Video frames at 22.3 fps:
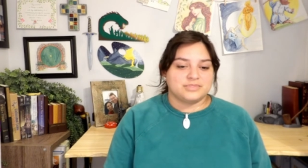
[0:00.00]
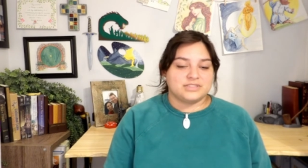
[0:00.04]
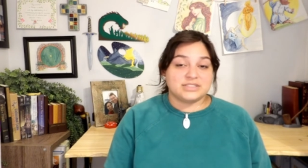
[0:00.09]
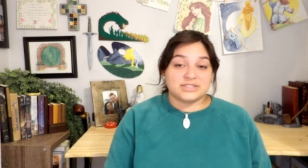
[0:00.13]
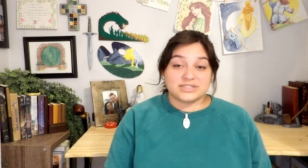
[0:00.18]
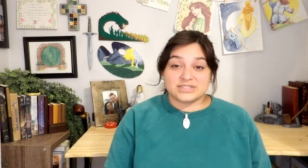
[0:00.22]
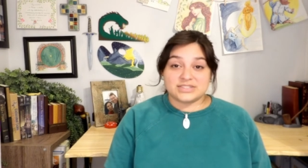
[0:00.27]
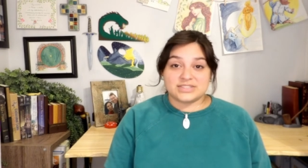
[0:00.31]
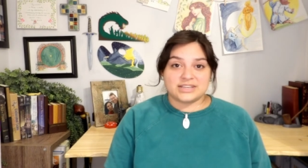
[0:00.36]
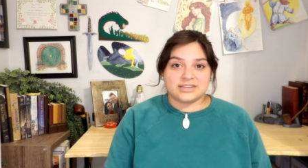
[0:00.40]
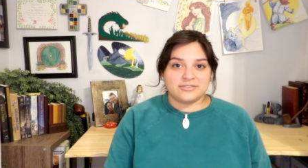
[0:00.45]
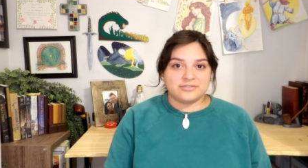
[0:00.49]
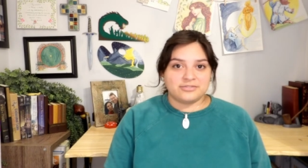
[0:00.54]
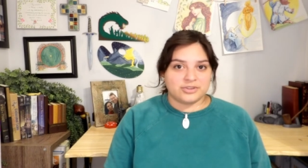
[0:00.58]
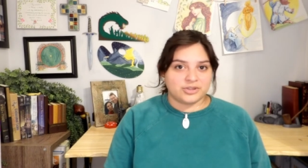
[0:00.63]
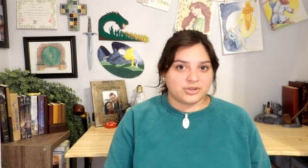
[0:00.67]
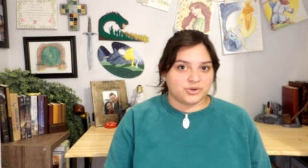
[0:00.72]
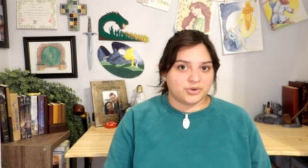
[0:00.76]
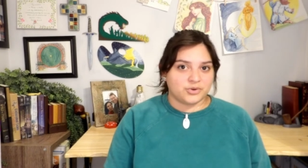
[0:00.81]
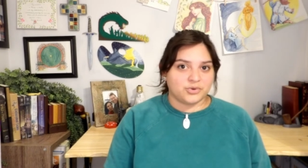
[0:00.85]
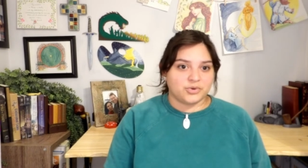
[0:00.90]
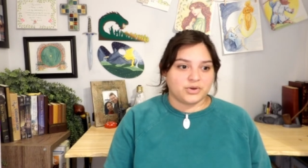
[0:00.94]
deceive
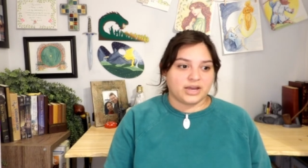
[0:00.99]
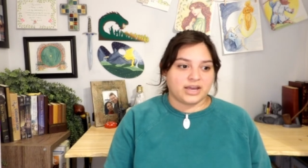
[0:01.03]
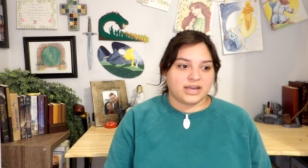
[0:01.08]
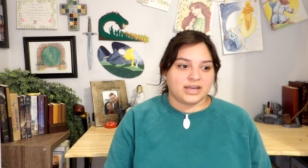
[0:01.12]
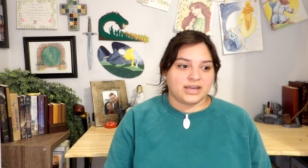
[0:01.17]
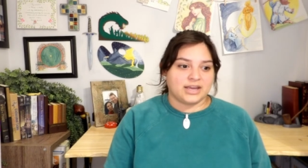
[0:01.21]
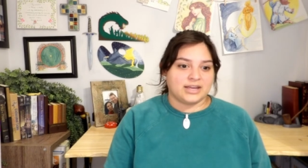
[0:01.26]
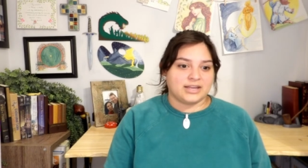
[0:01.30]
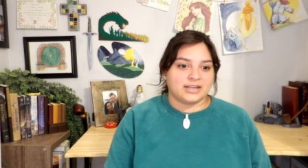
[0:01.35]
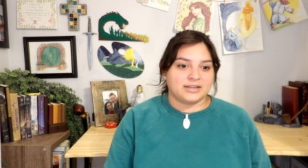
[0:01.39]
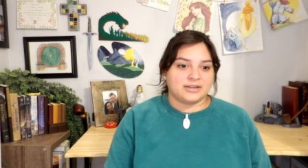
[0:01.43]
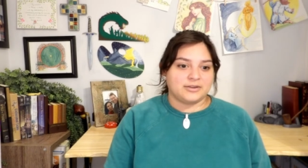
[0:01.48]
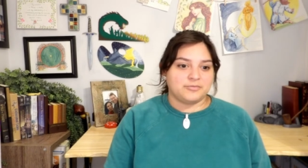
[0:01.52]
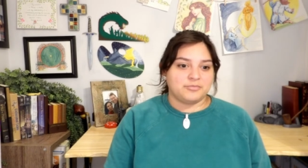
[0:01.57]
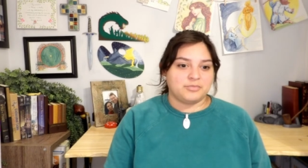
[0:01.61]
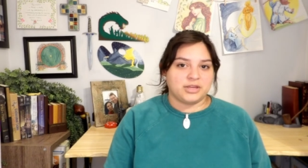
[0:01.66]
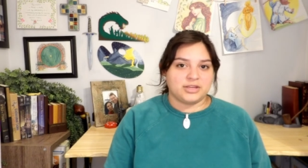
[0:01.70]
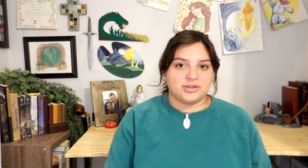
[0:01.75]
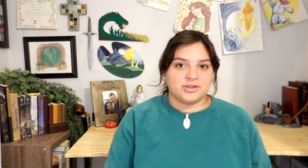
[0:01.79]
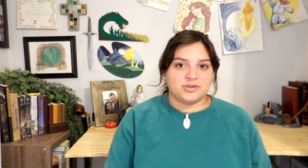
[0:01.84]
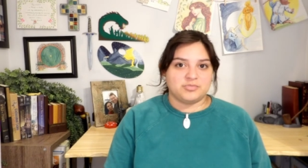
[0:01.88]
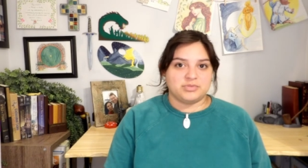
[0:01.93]
you and
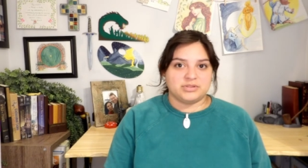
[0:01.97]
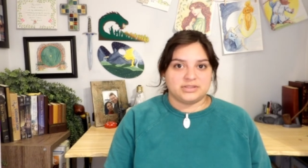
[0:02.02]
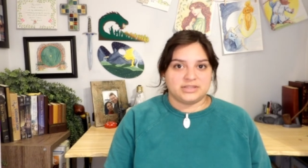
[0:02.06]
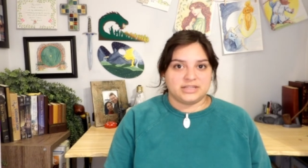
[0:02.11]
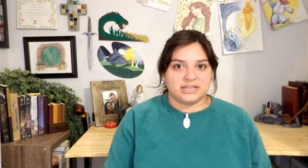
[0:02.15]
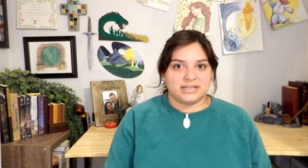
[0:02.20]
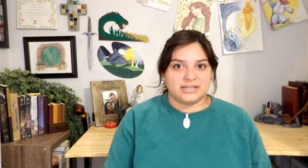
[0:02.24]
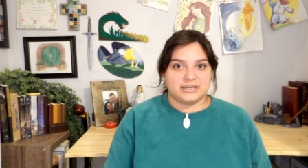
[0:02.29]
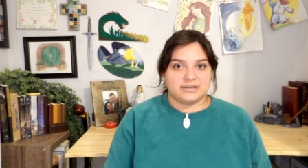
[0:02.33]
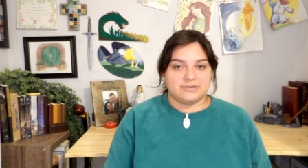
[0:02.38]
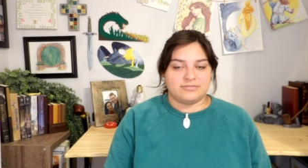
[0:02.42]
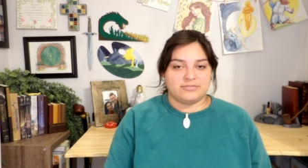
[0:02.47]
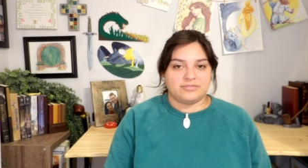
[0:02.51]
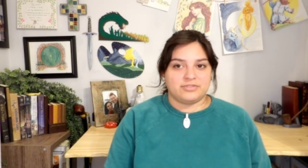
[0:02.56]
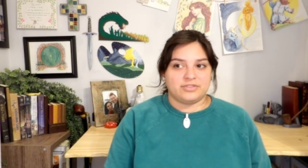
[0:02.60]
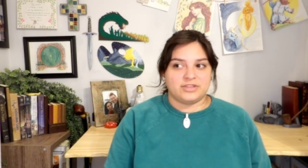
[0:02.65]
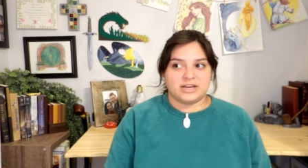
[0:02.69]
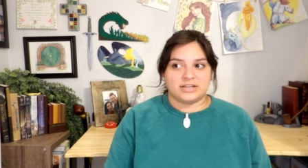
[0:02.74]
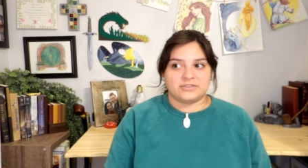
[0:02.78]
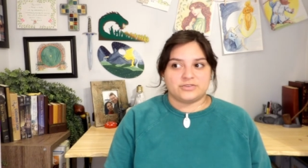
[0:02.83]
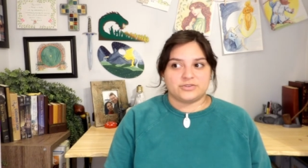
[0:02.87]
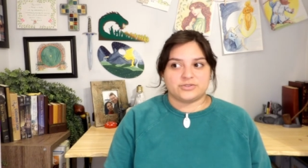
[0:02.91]
make you believe
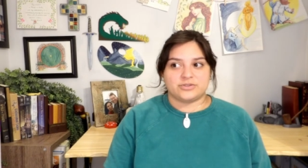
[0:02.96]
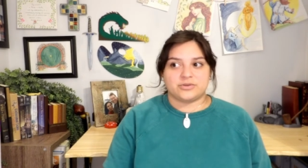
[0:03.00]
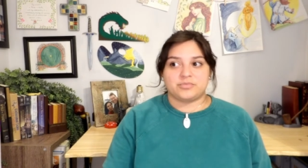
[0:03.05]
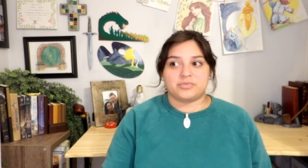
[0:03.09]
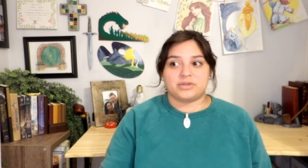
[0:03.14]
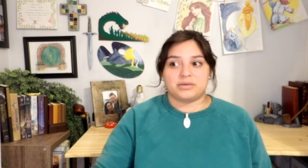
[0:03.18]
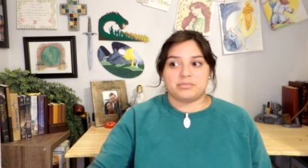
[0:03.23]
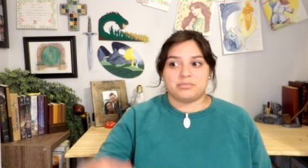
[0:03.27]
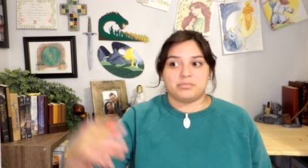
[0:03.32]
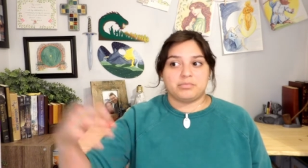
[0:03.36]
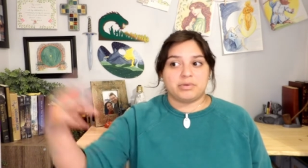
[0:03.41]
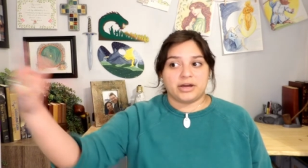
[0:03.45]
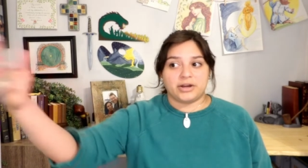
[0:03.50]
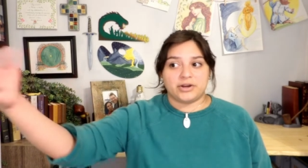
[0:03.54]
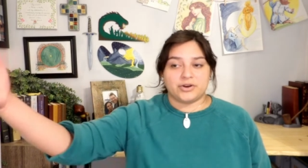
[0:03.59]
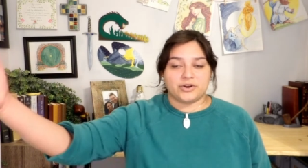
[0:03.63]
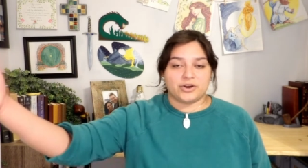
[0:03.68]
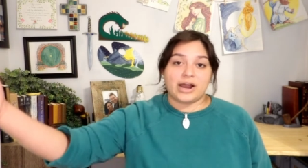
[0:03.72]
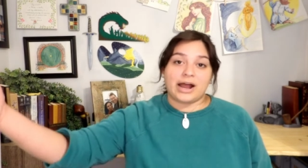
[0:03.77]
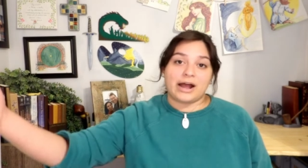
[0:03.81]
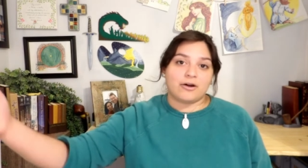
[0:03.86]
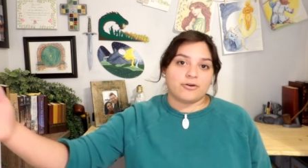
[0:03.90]
that there's something
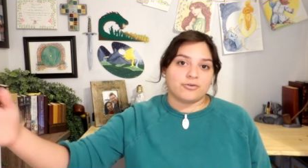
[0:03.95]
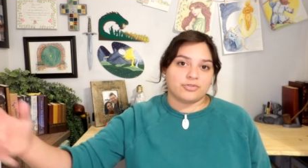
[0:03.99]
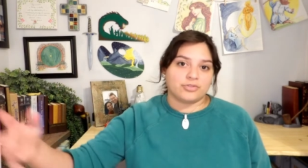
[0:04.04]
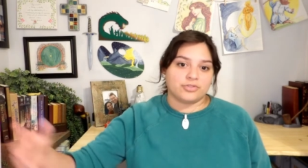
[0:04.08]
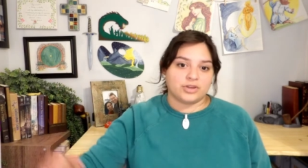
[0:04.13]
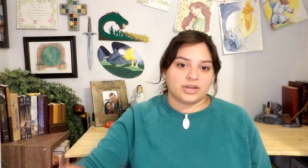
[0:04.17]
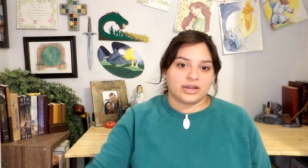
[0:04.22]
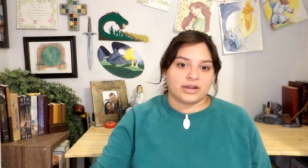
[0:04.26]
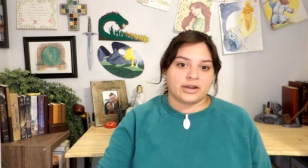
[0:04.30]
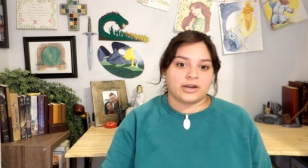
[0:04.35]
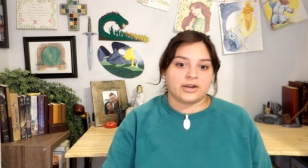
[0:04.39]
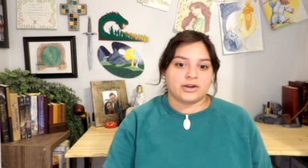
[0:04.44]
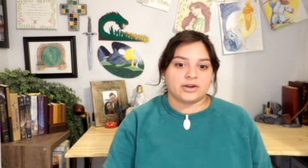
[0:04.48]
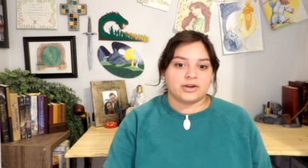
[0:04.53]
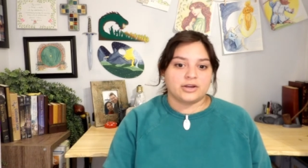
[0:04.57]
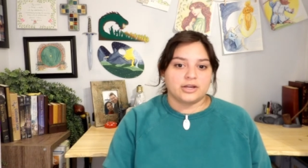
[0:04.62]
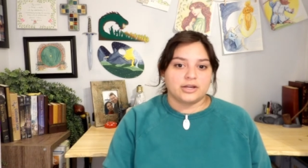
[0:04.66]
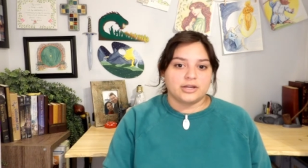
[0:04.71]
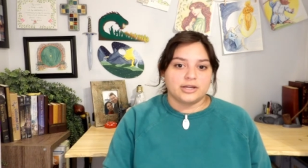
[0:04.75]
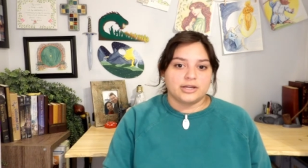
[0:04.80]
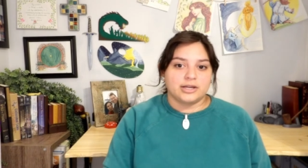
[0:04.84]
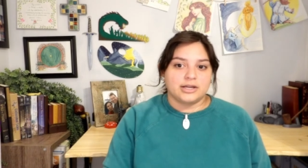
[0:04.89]
better out there
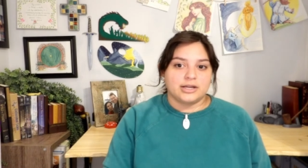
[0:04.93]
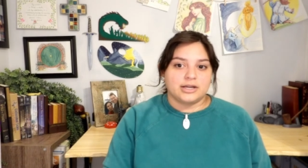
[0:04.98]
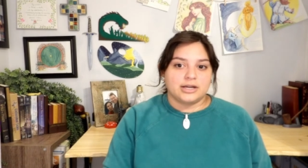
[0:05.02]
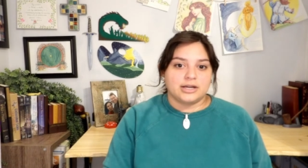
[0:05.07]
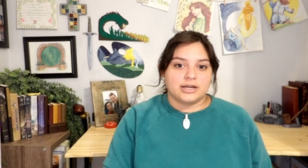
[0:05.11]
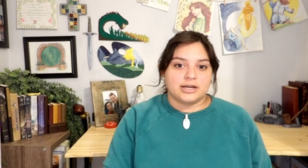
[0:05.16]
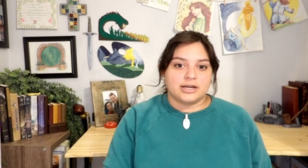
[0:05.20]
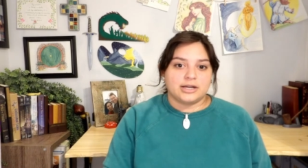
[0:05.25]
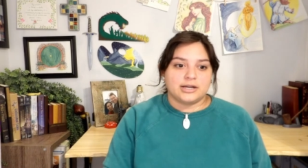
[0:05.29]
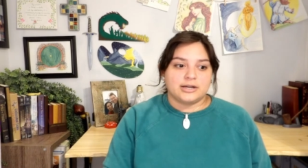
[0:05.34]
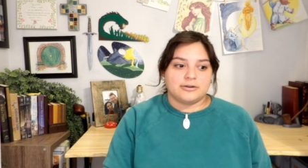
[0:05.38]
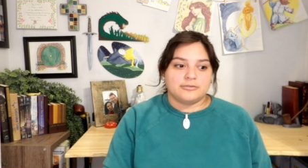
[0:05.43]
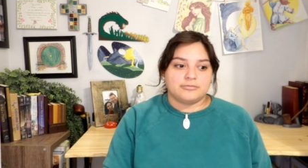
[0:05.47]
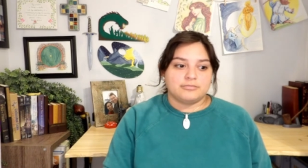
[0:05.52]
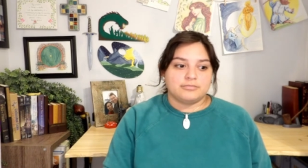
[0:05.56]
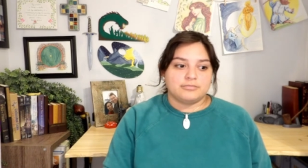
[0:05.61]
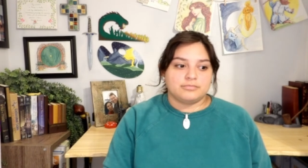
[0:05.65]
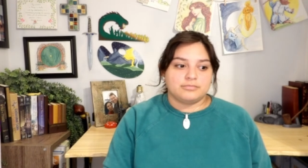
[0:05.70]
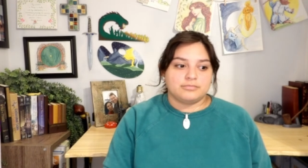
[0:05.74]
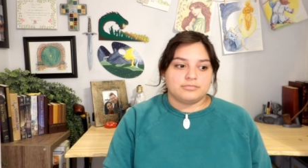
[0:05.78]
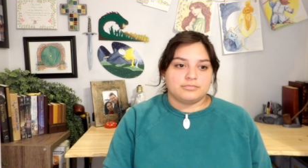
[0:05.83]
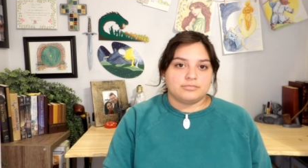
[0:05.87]
um,